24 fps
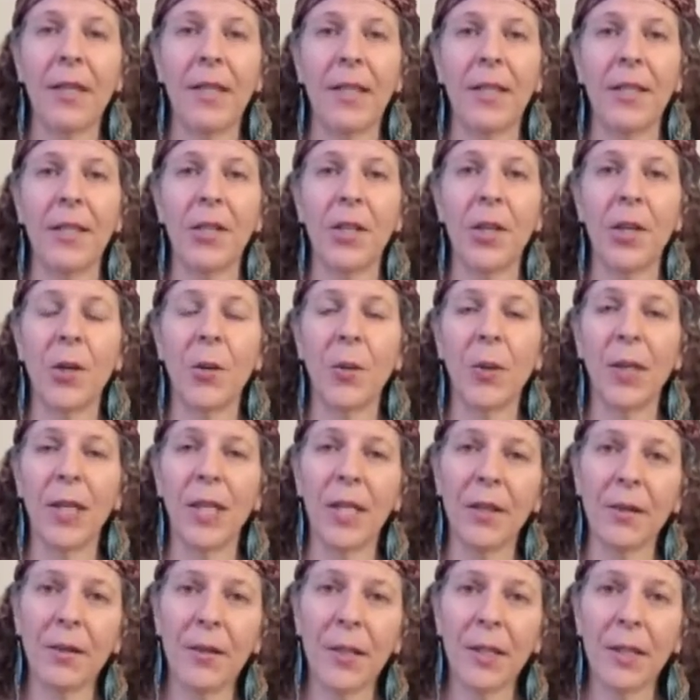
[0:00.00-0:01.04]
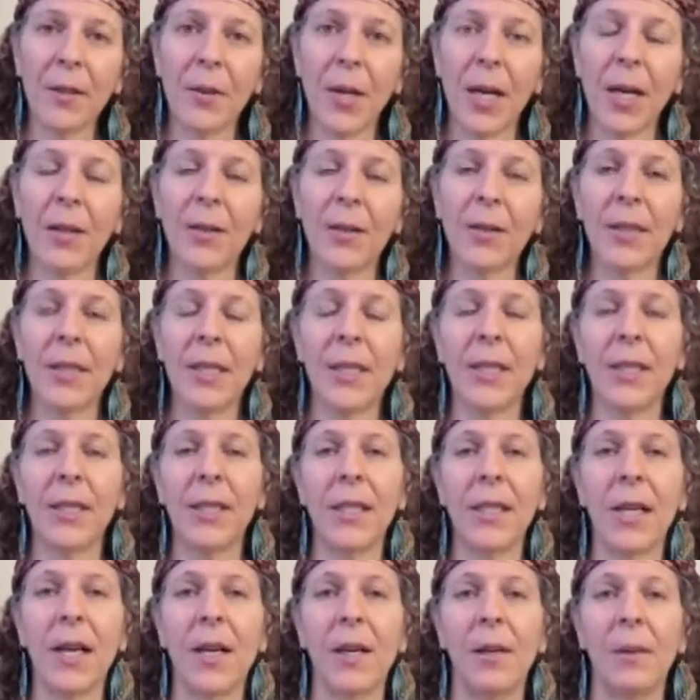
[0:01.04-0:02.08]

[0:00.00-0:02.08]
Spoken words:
And so we carry around these